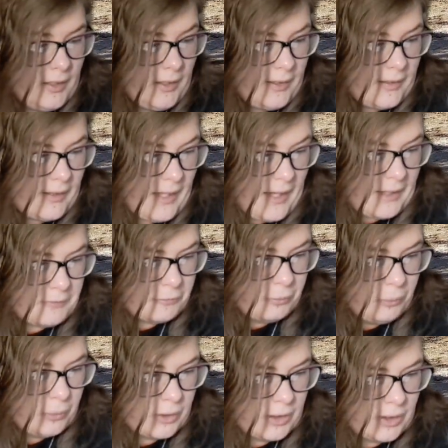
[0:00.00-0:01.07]
that
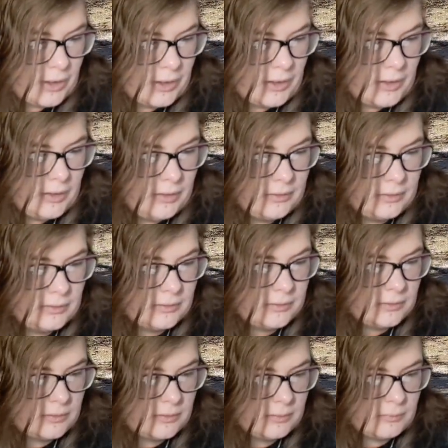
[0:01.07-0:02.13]
were
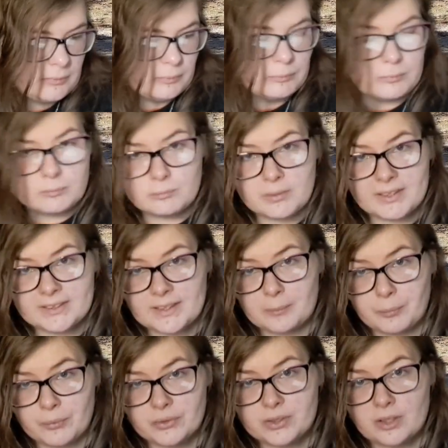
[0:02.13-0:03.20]

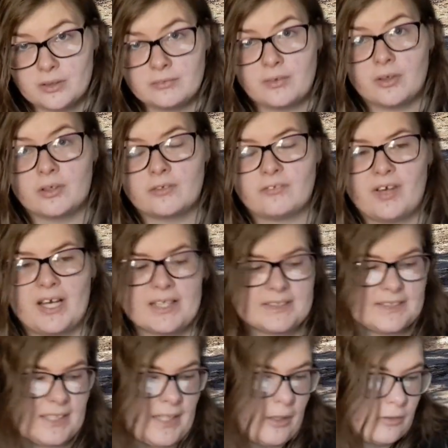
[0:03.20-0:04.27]
examples of
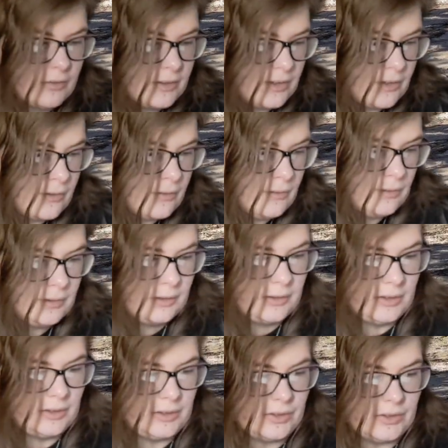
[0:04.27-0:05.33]
artifacts. They also
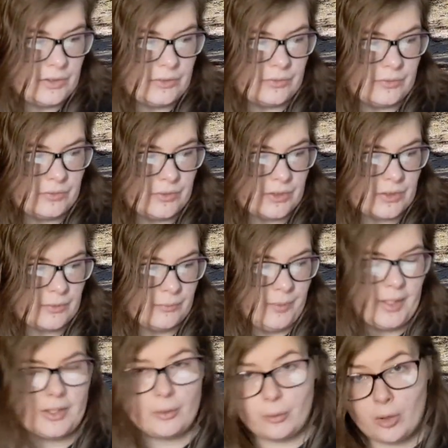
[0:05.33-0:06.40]
used
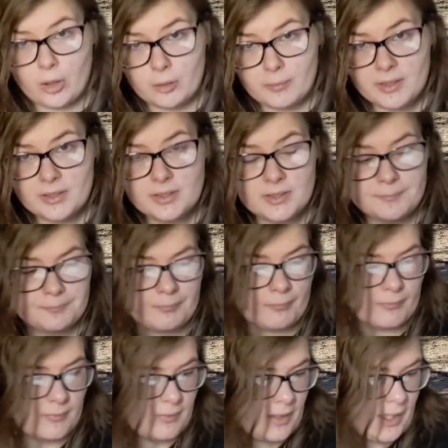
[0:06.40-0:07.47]
radiocarbon
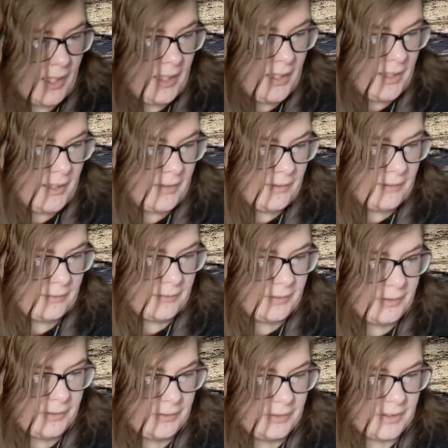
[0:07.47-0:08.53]

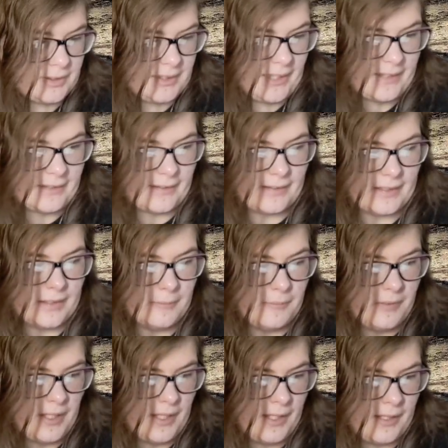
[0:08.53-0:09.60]
to date
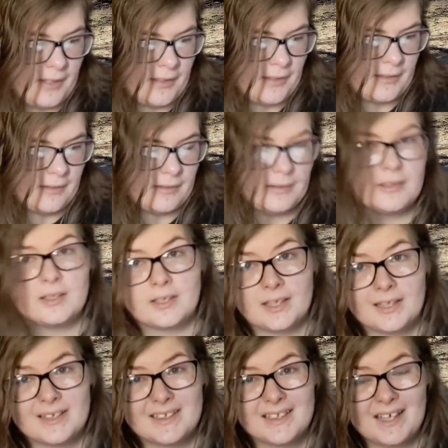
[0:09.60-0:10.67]
them, and
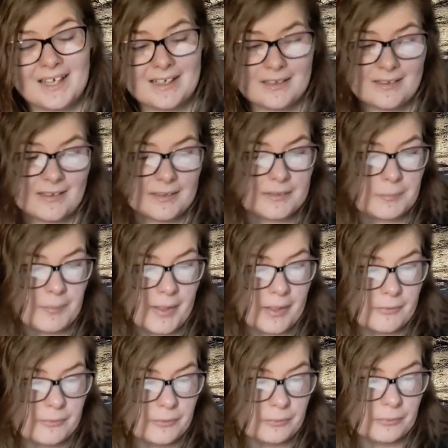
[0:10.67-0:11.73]
they indicated that the
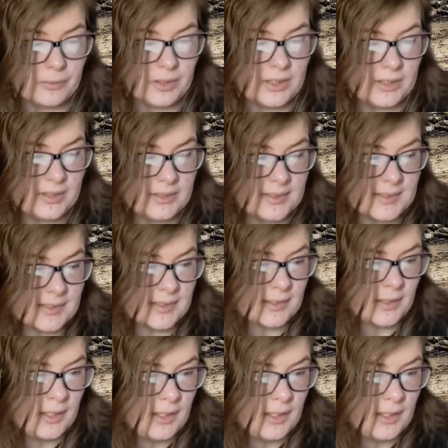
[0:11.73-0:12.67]
mound was